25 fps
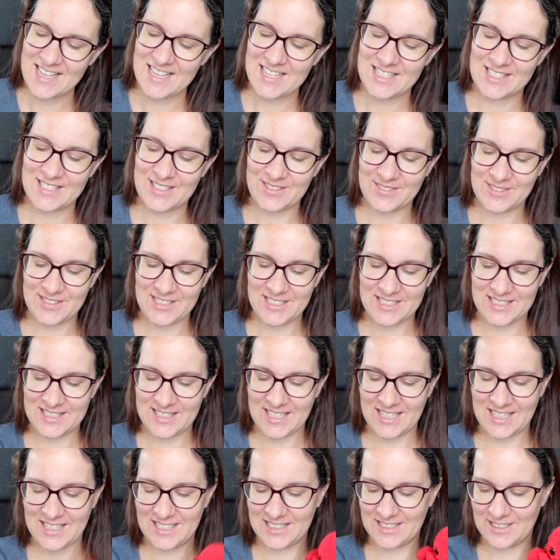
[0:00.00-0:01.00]
So she's
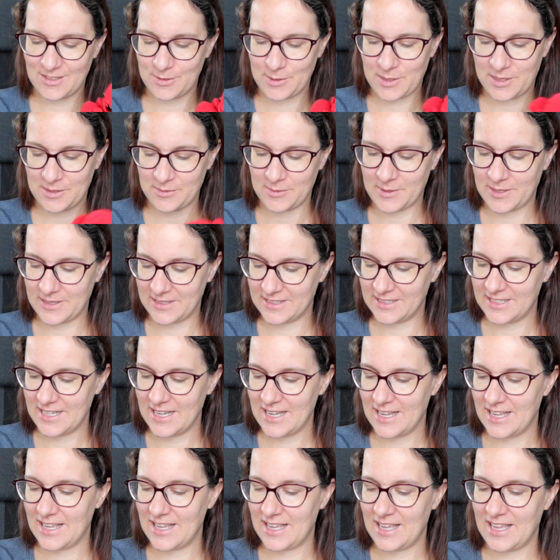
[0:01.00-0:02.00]
taking the red one
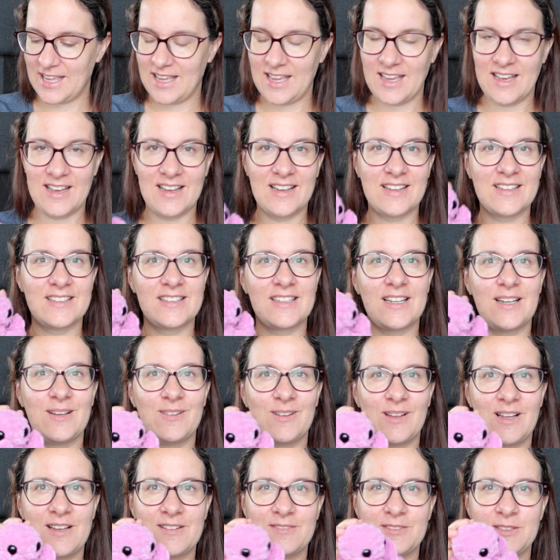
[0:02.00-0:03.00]
and
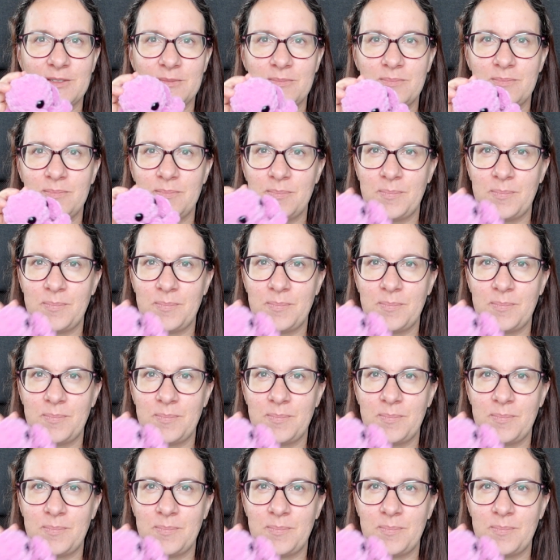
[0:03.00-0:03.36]
I'll have the